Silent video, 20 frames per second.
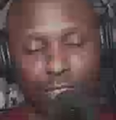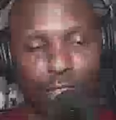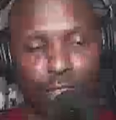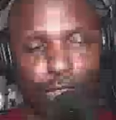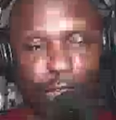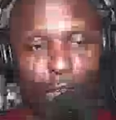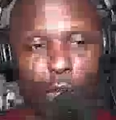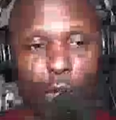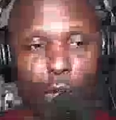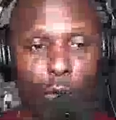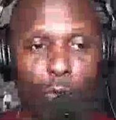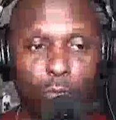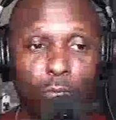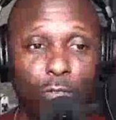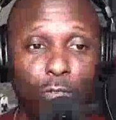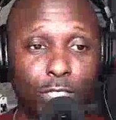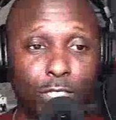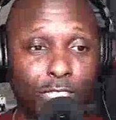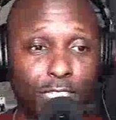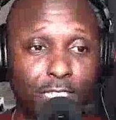
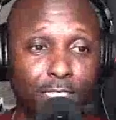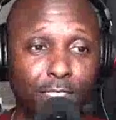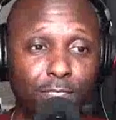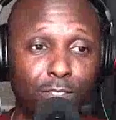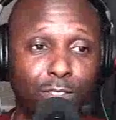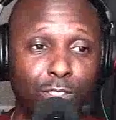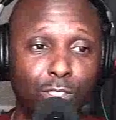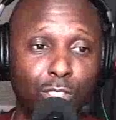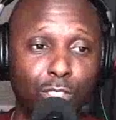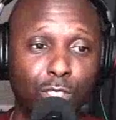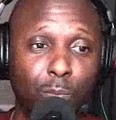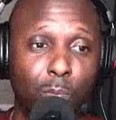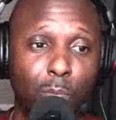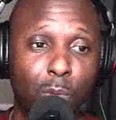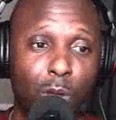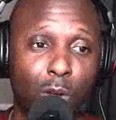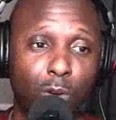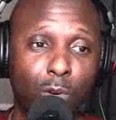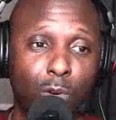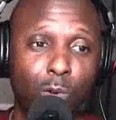hopefully
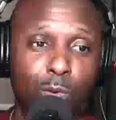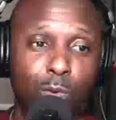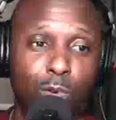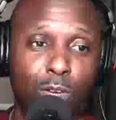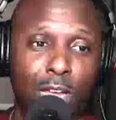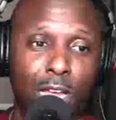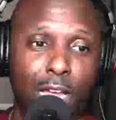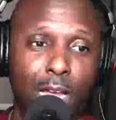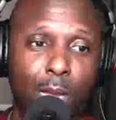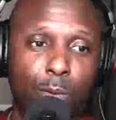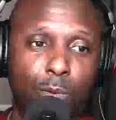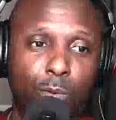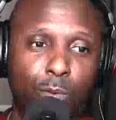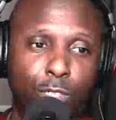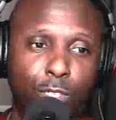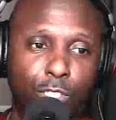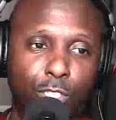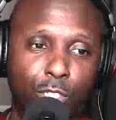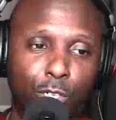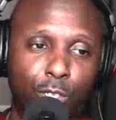tomorrow I will
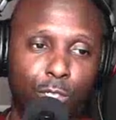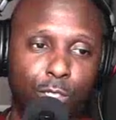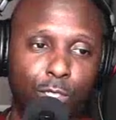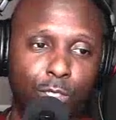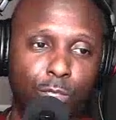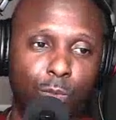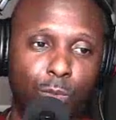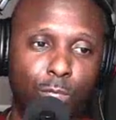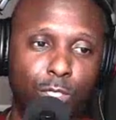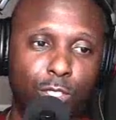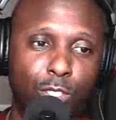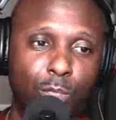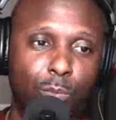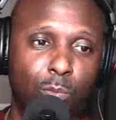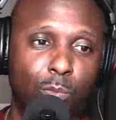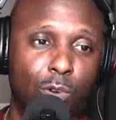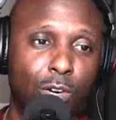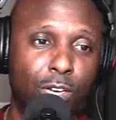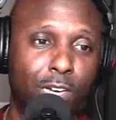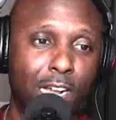return with some
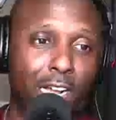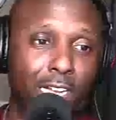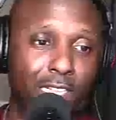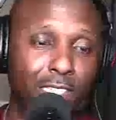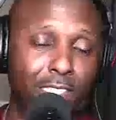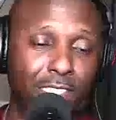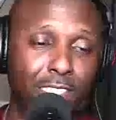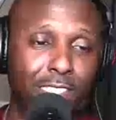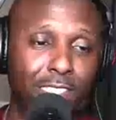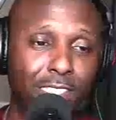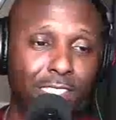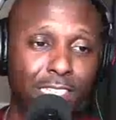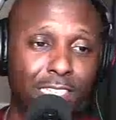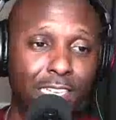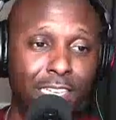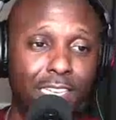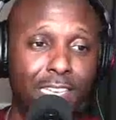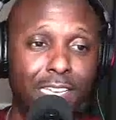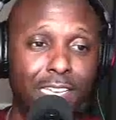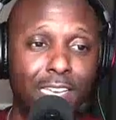more content.
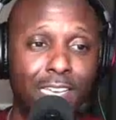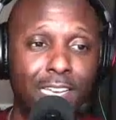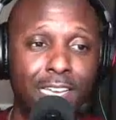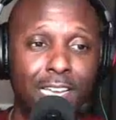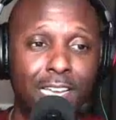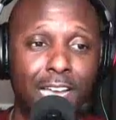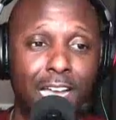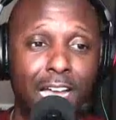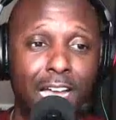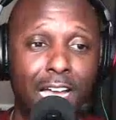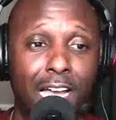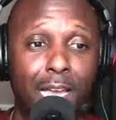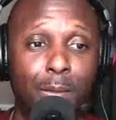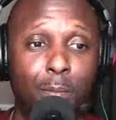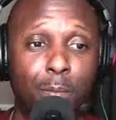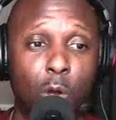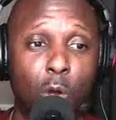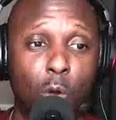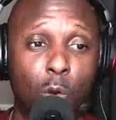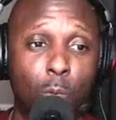
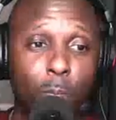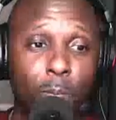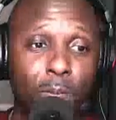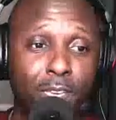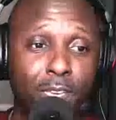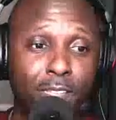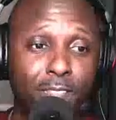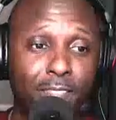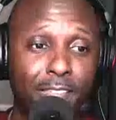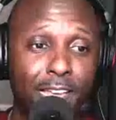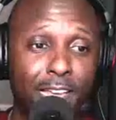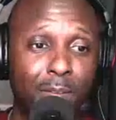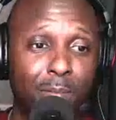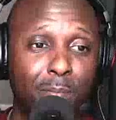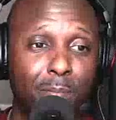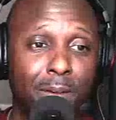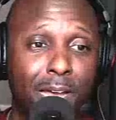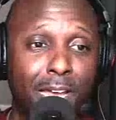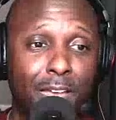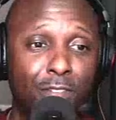I'm hoping that
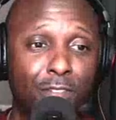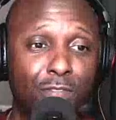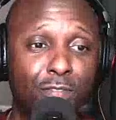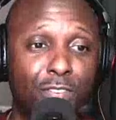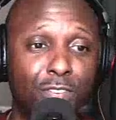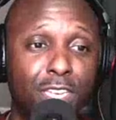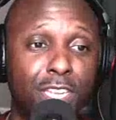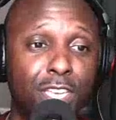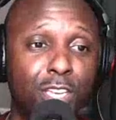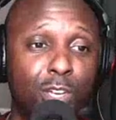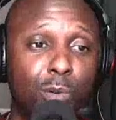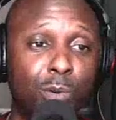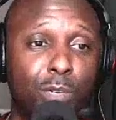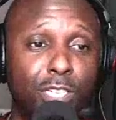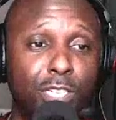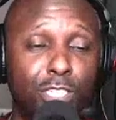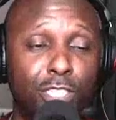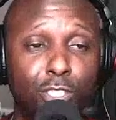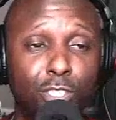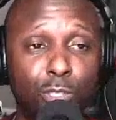my video
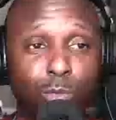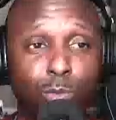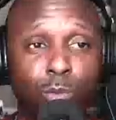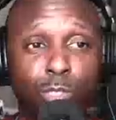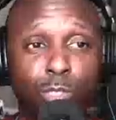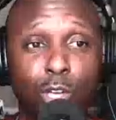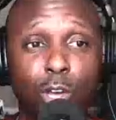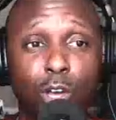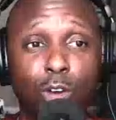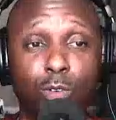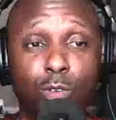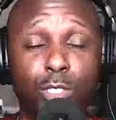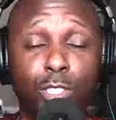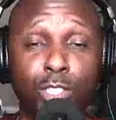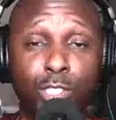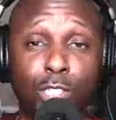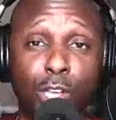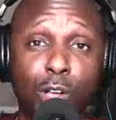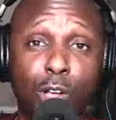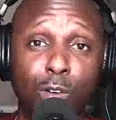issues are
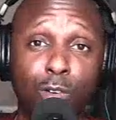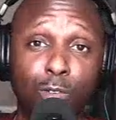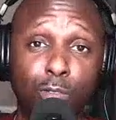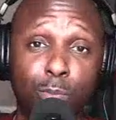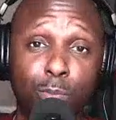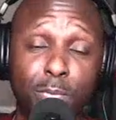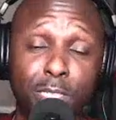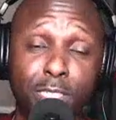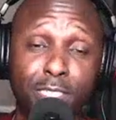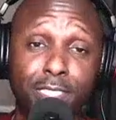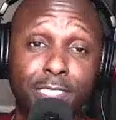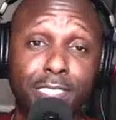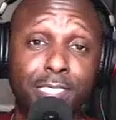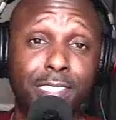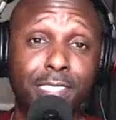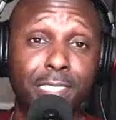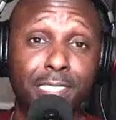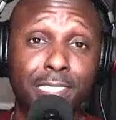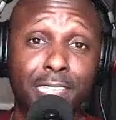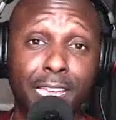resolved, because
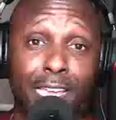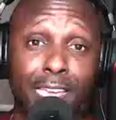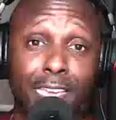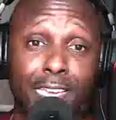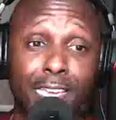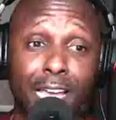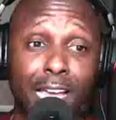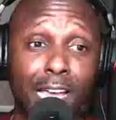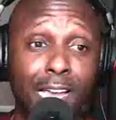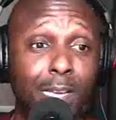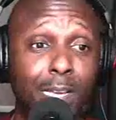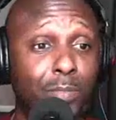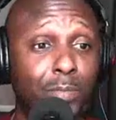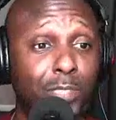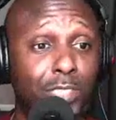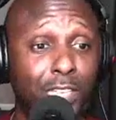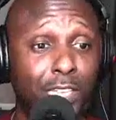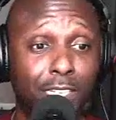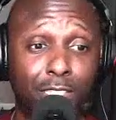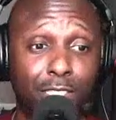today I am
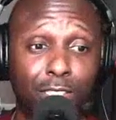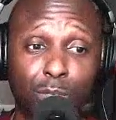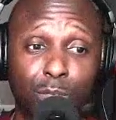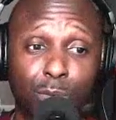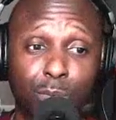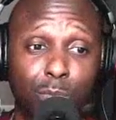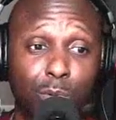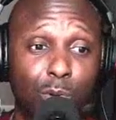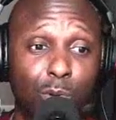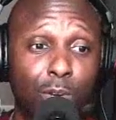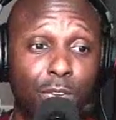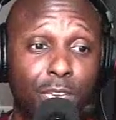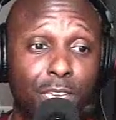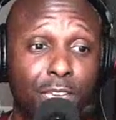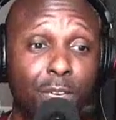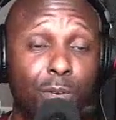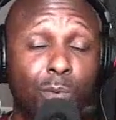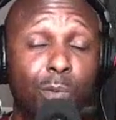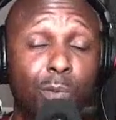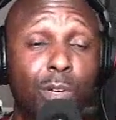telling you, boy,
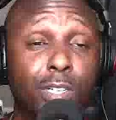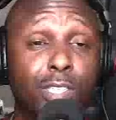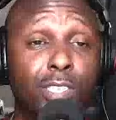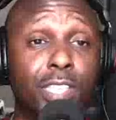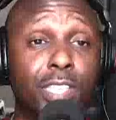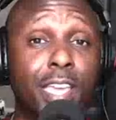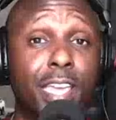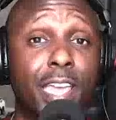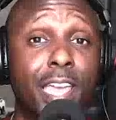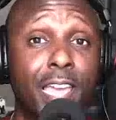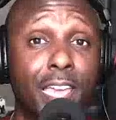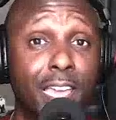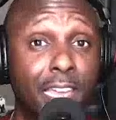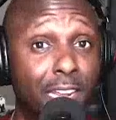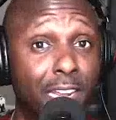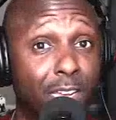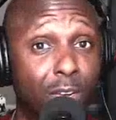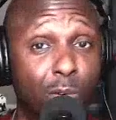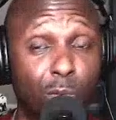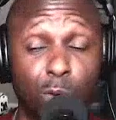it was a
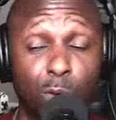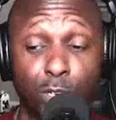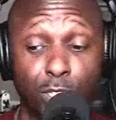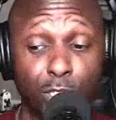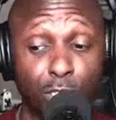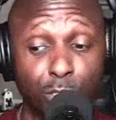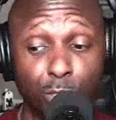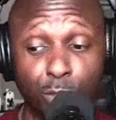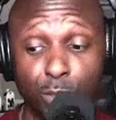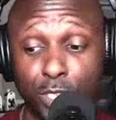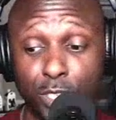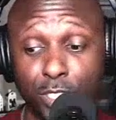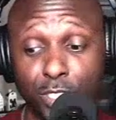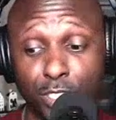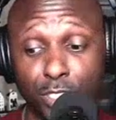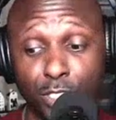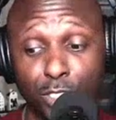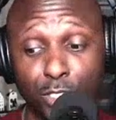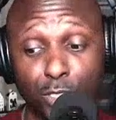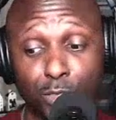headache working through these
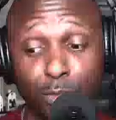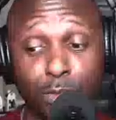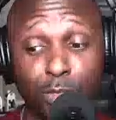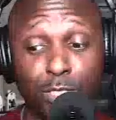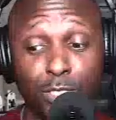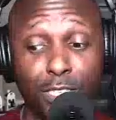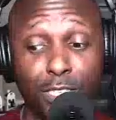issues.